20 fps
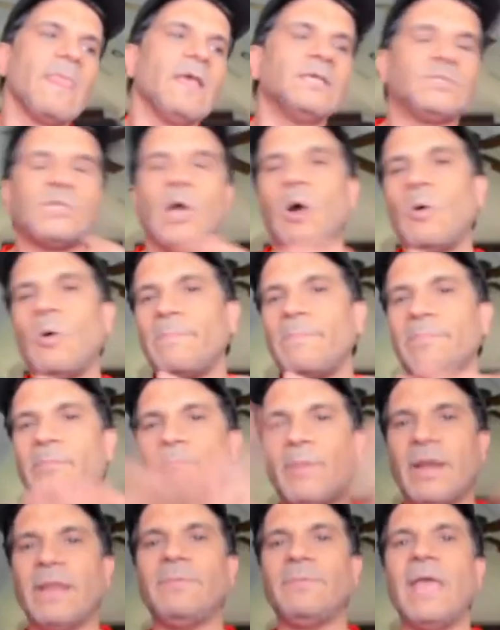So,
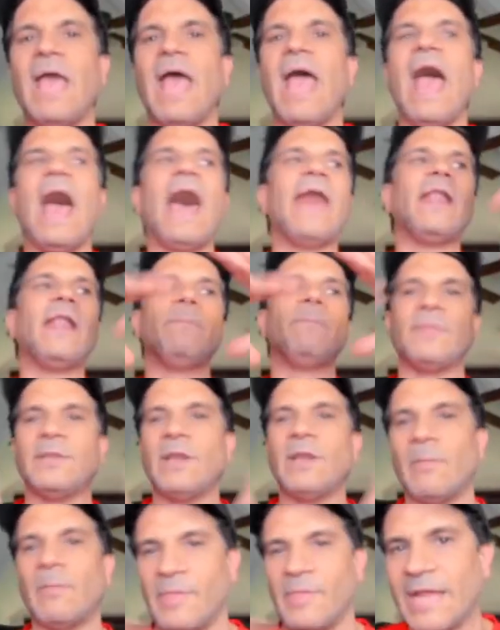but if you add up the
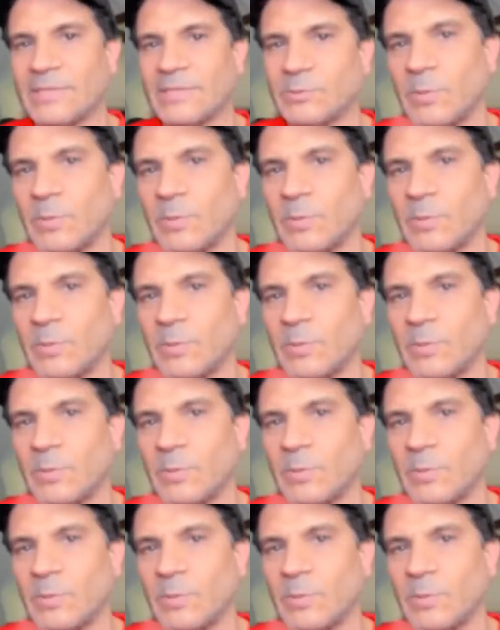number, that's